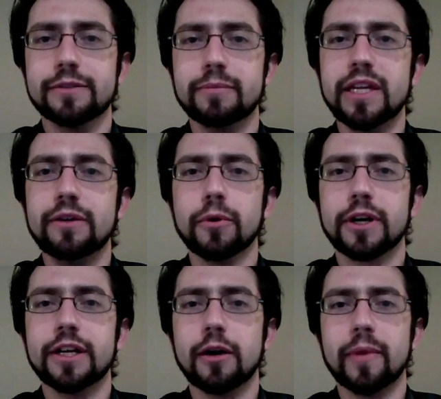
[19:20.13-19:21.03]
me
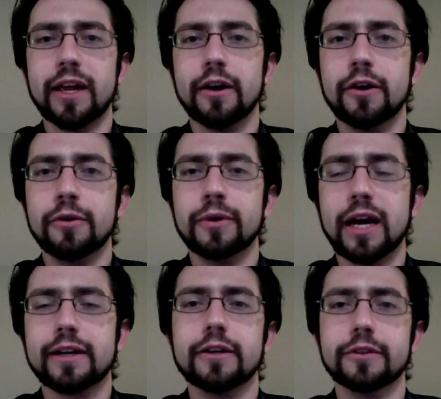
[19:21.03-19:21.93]
working on my own,
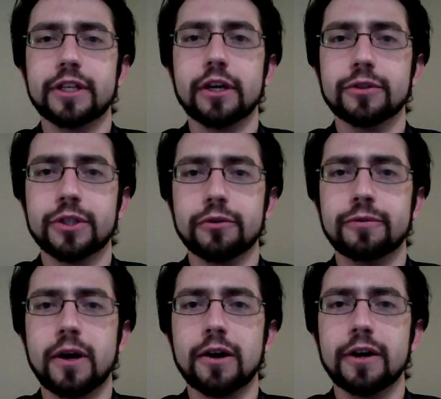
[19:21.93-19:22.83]
I can only go so
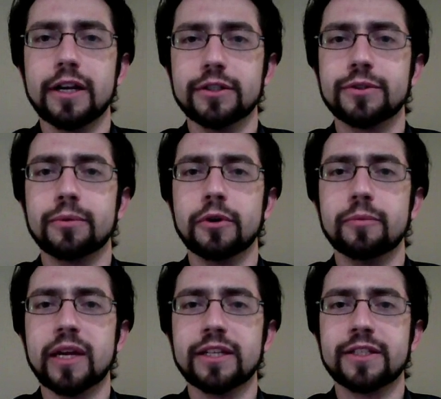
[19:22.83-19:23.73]
far, and it's really
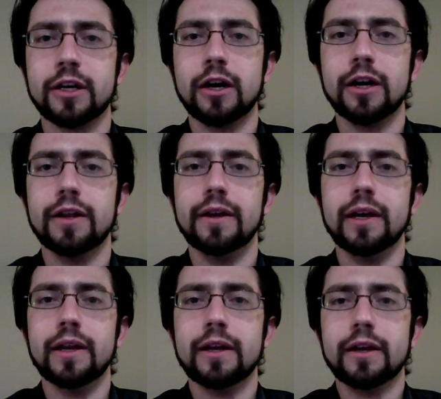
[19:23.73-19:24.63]
based
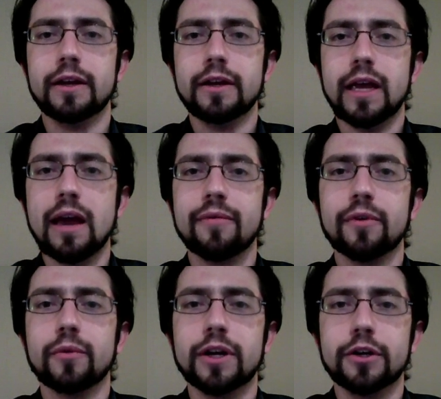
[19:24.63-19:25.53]
on
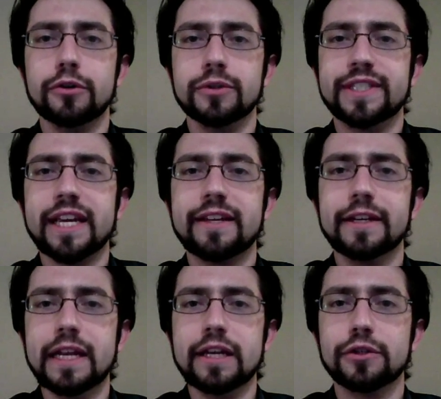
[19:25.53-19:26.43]
everyone who's taken
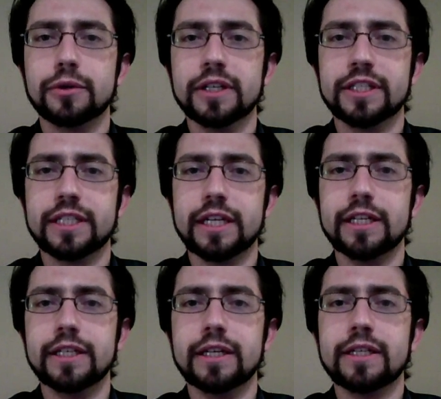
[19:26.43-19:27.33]
an interest
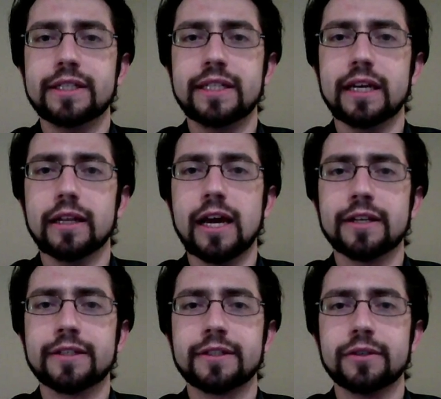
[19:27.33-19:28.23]
in
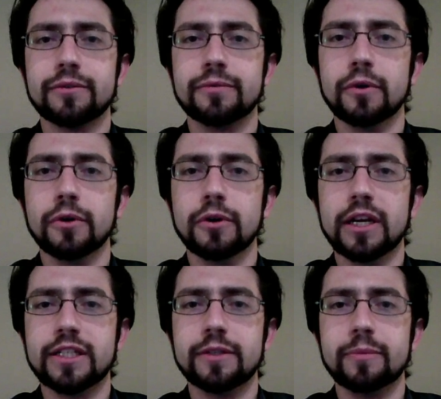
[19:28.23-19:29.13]
CLS for
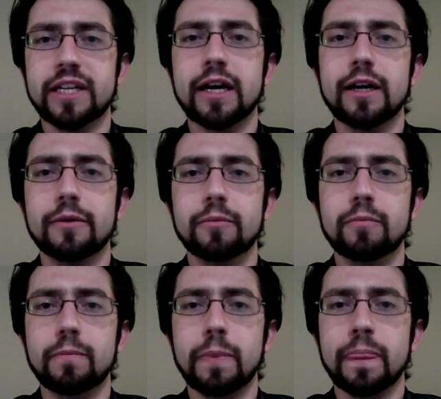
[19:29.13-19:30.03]
it to
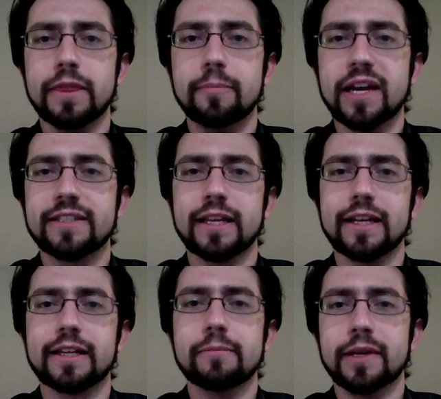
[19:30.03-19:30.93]
become the best that
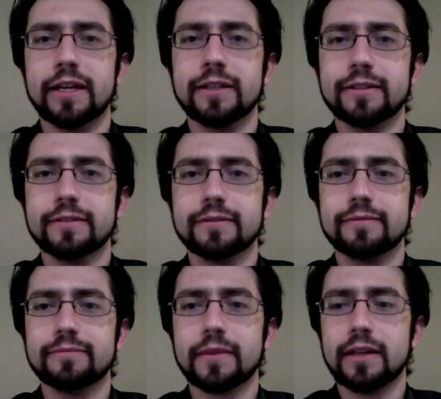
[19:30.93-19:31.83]
it can be.
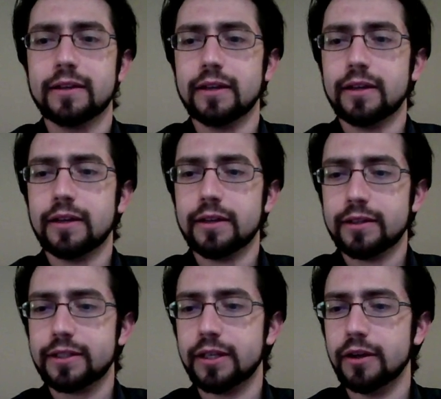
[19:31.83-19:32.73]

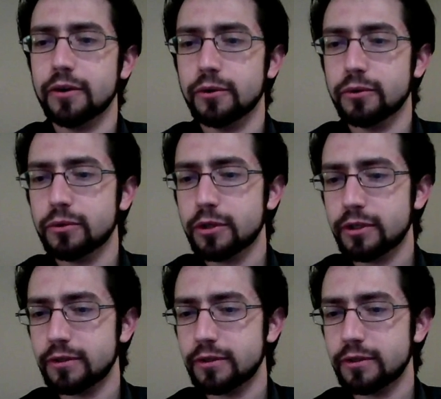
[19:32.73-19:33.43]
So